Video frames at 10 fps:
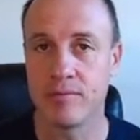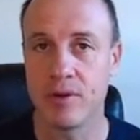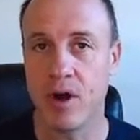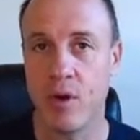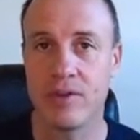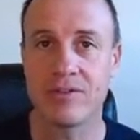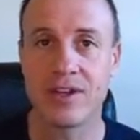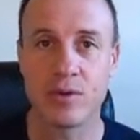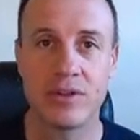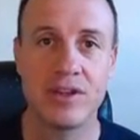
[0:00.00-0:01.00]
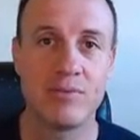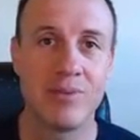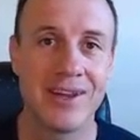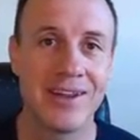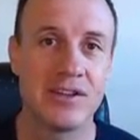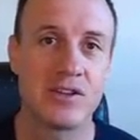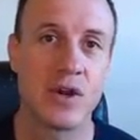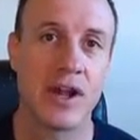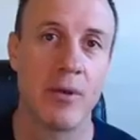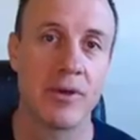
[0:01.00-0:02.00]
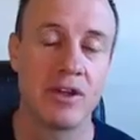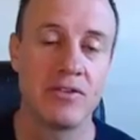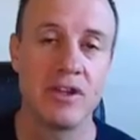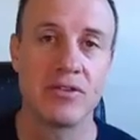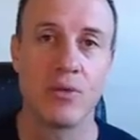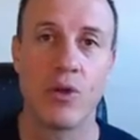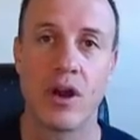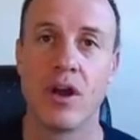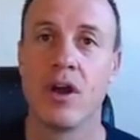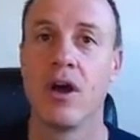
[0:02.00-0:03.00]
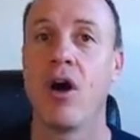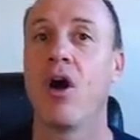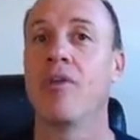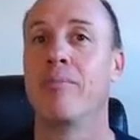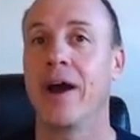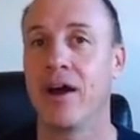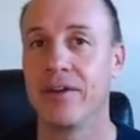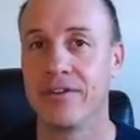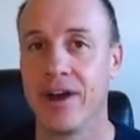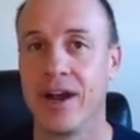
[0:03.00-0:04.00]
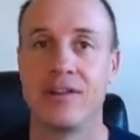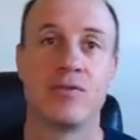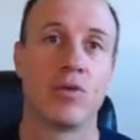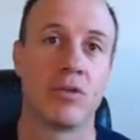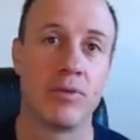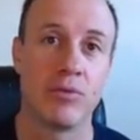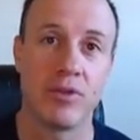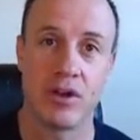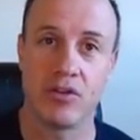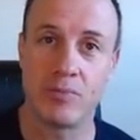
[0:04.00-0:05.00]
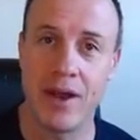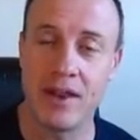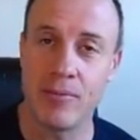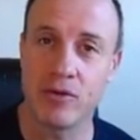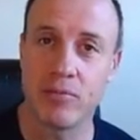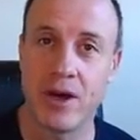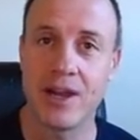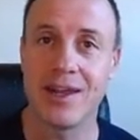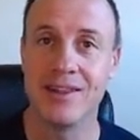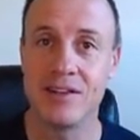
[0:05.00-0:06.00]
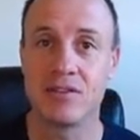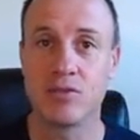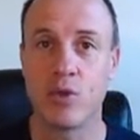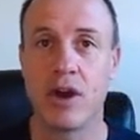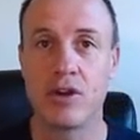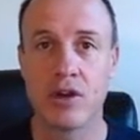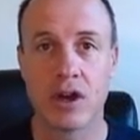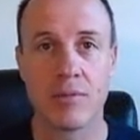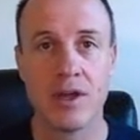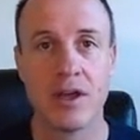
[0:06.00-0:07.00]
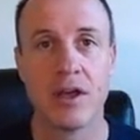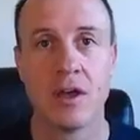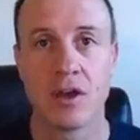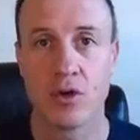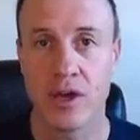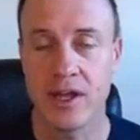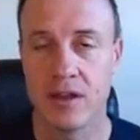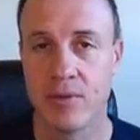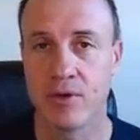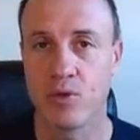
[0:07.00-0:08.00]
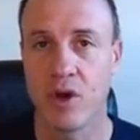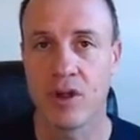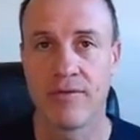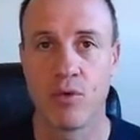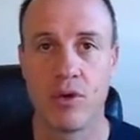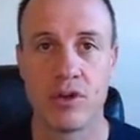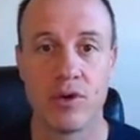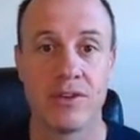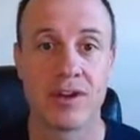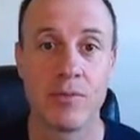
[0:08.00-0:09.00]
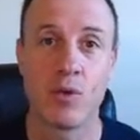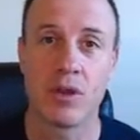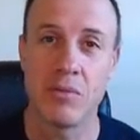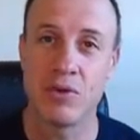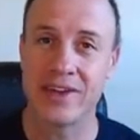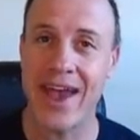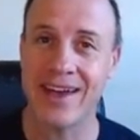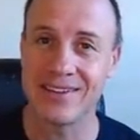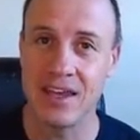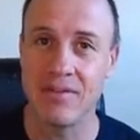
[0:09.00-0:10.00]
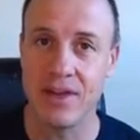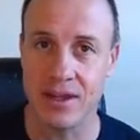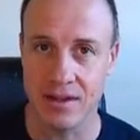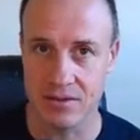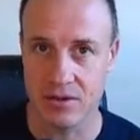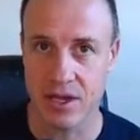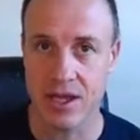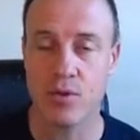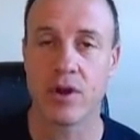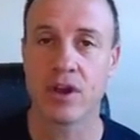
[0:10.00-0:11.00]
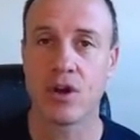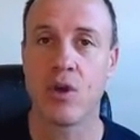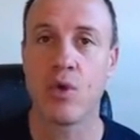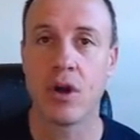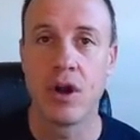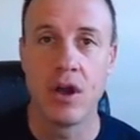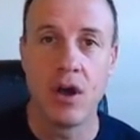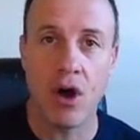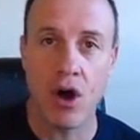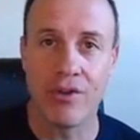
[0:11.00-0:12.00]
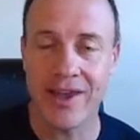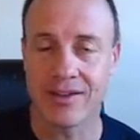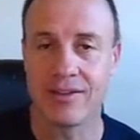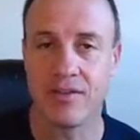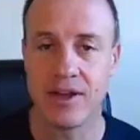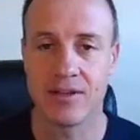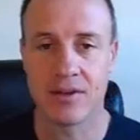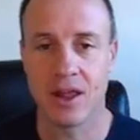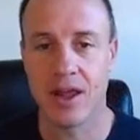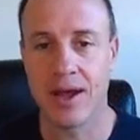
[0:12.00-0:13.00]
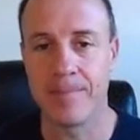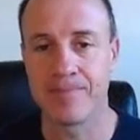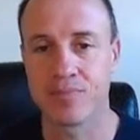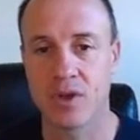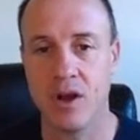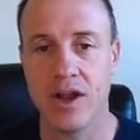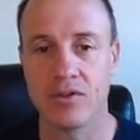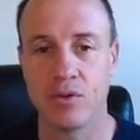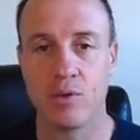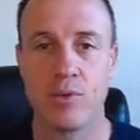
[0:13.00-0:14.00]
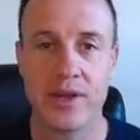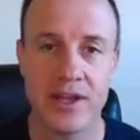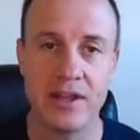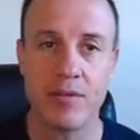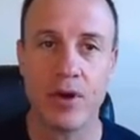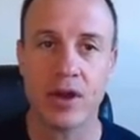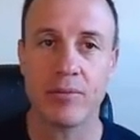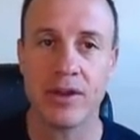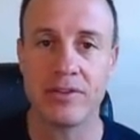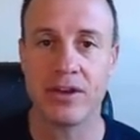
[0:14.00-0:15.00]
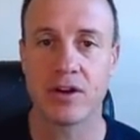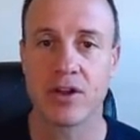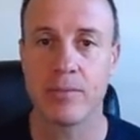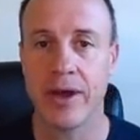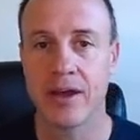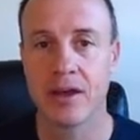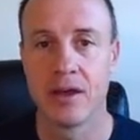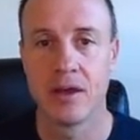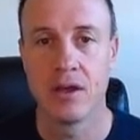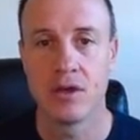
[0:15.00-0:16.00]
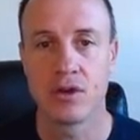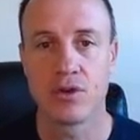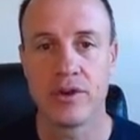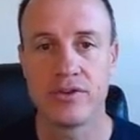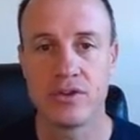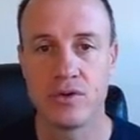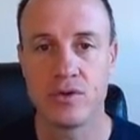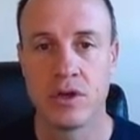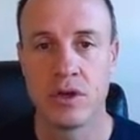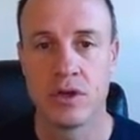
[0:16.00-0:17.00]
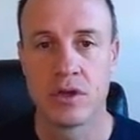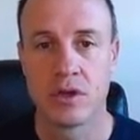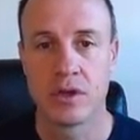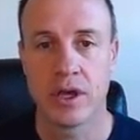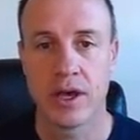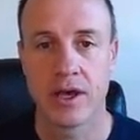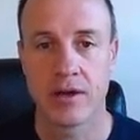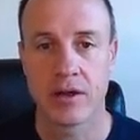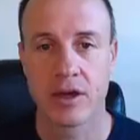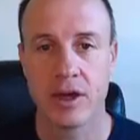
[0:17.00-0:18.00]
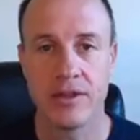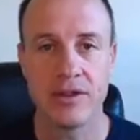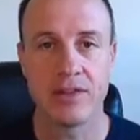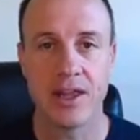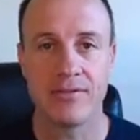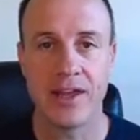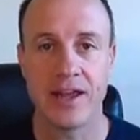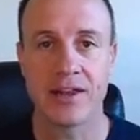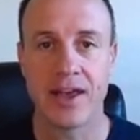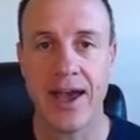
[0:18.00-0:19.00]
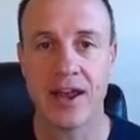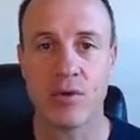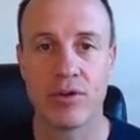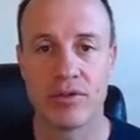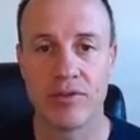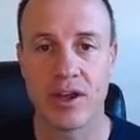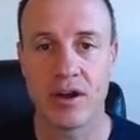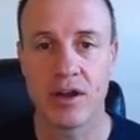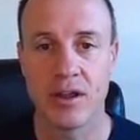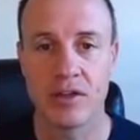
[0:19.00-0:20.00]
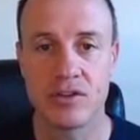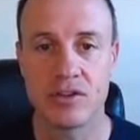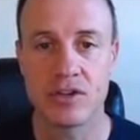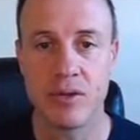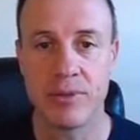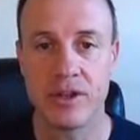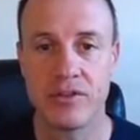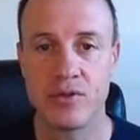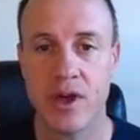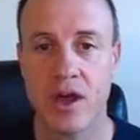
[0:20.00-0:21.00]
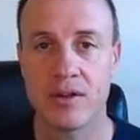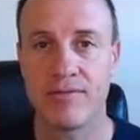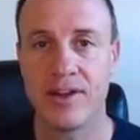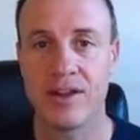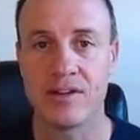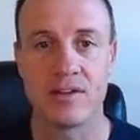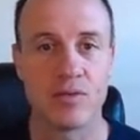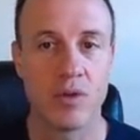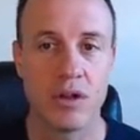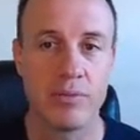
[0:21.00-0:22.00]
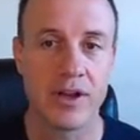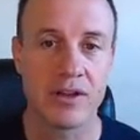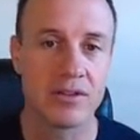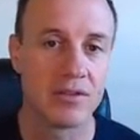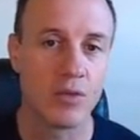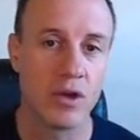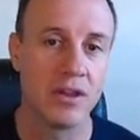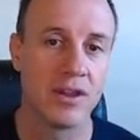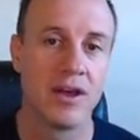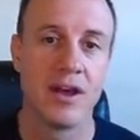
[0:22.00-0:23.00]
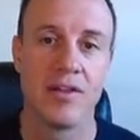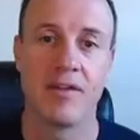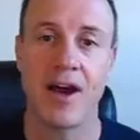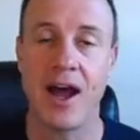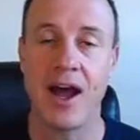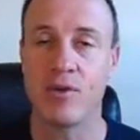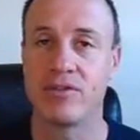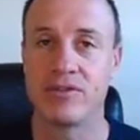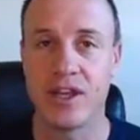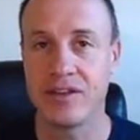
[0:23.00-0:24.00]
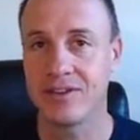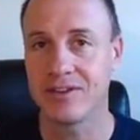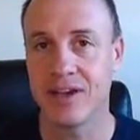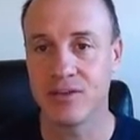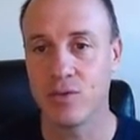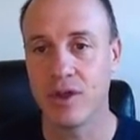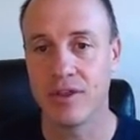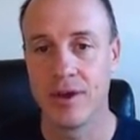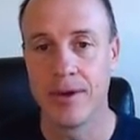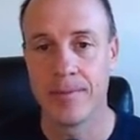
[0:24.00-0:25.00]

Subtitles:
But always stick with these big niches right now, because these are where all the buyers are at. These are where the people that are spending the most money, and this is where you're going to be creating the most wealth for you. And it's going to be where the most activity is. Okay, you want to go where all the activity is online. All right, so when we get in the marketplace here at ClickBank, you're going to click on these left-hand categories over here, and let's just jump into health and fitness. It's one of the biggest. It's one that I've always seen success with.